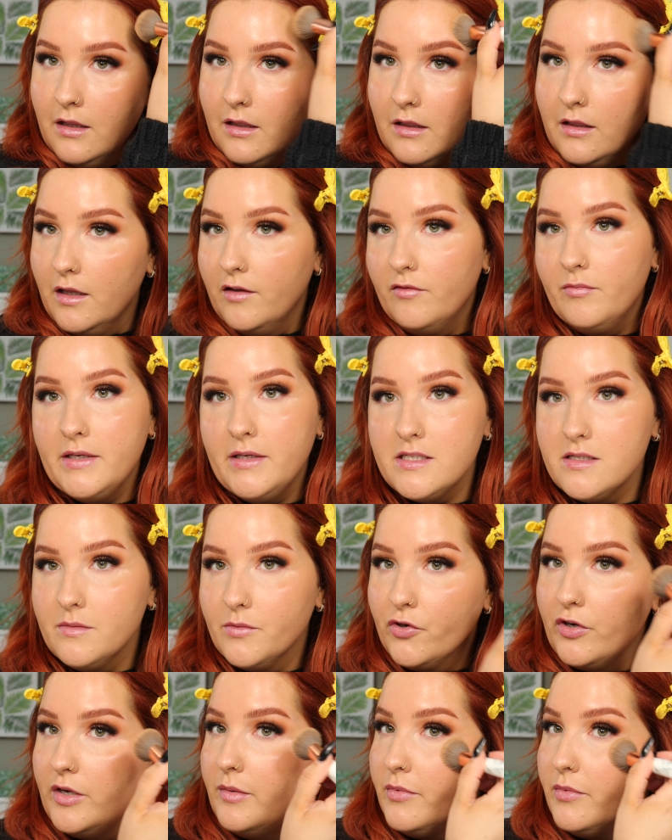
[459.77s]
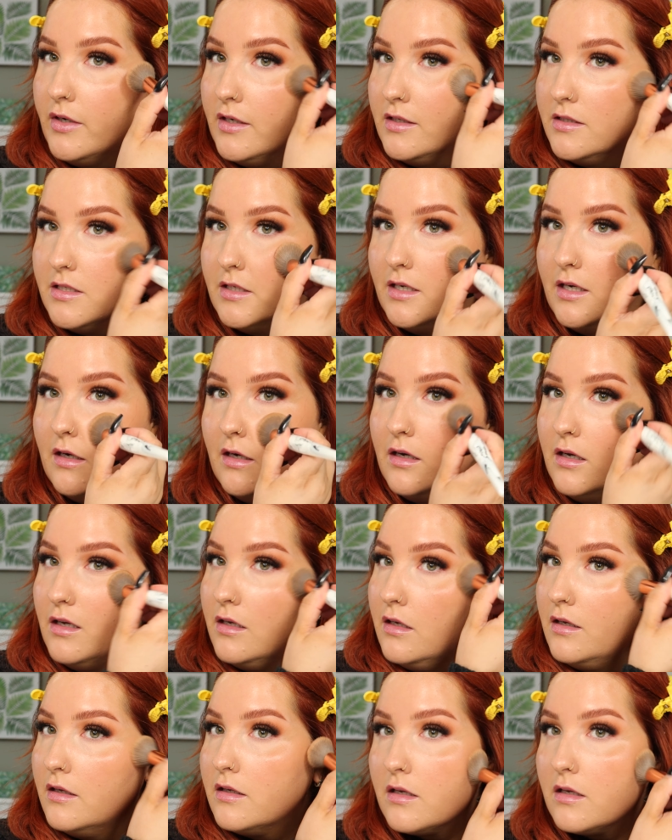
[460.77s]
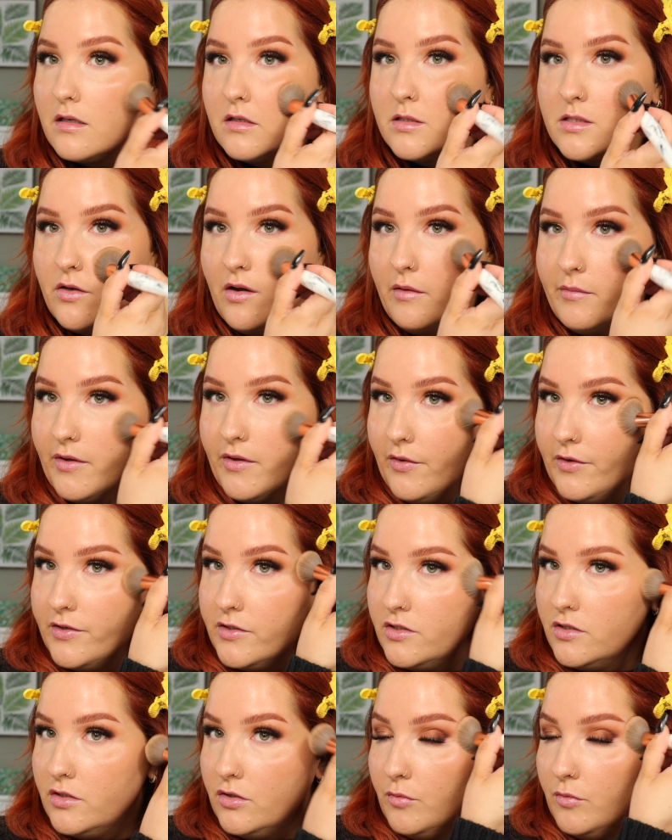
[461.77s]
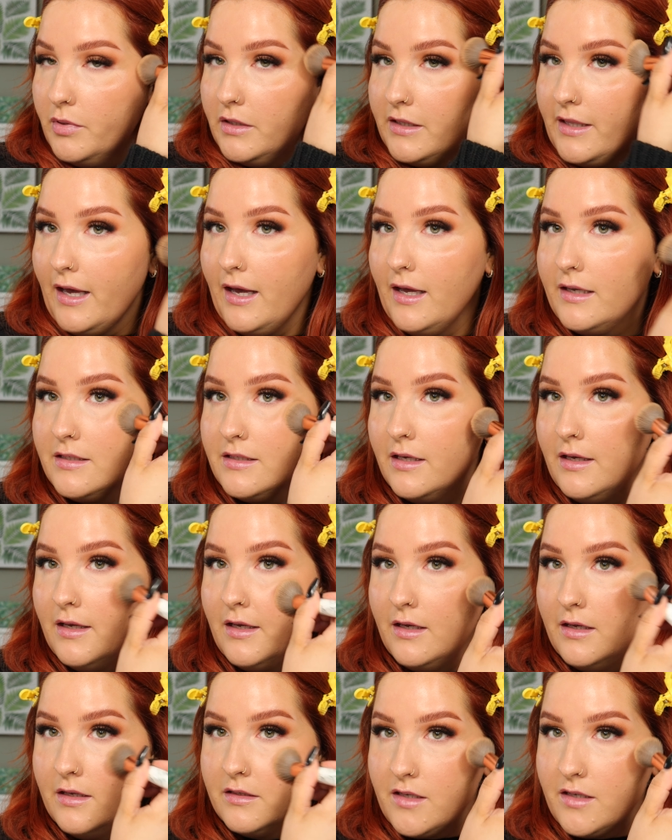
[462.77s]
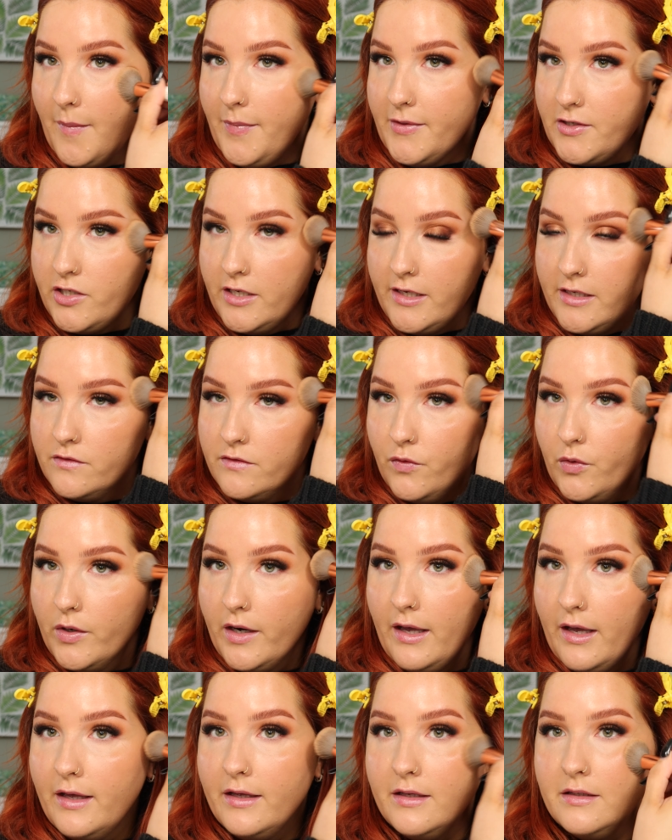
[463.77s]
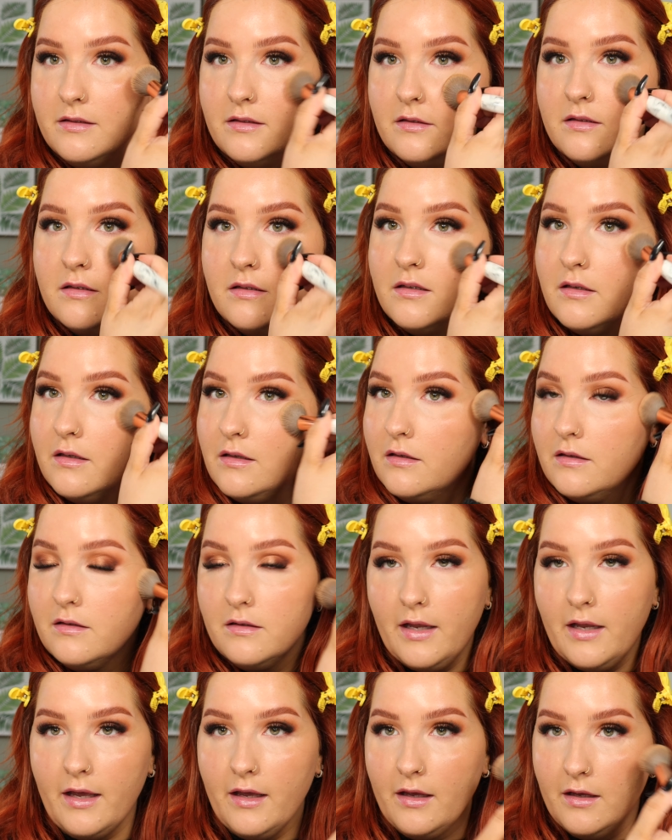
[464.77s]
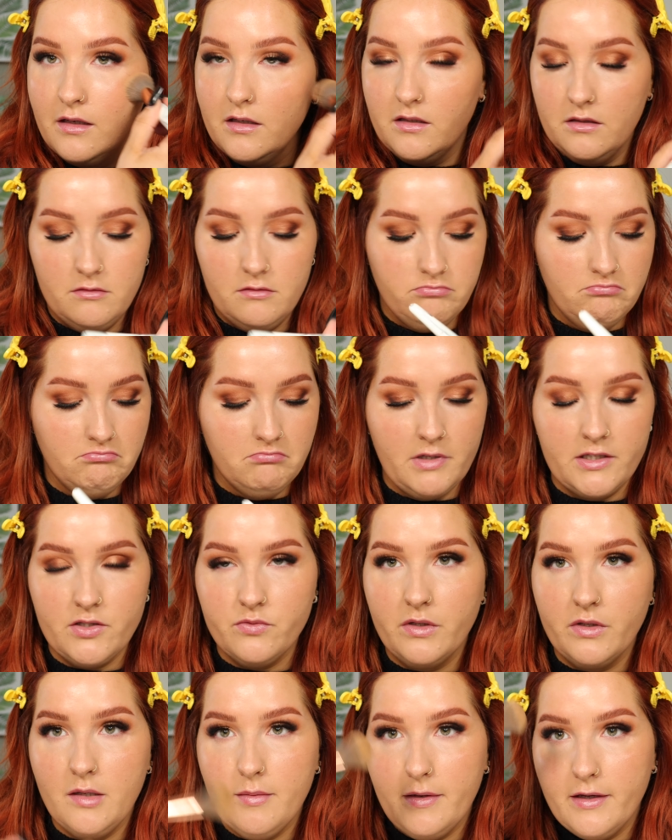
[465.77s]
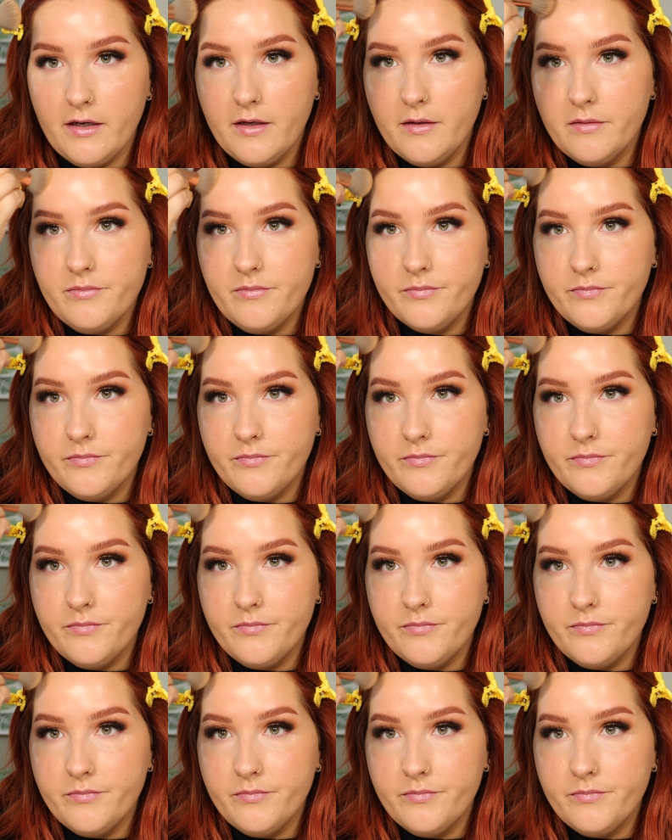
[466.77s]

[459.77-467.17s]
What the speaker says: love me some cream bronzer. So I'm going to put that top of the cheeks, forehead, and that's really about it.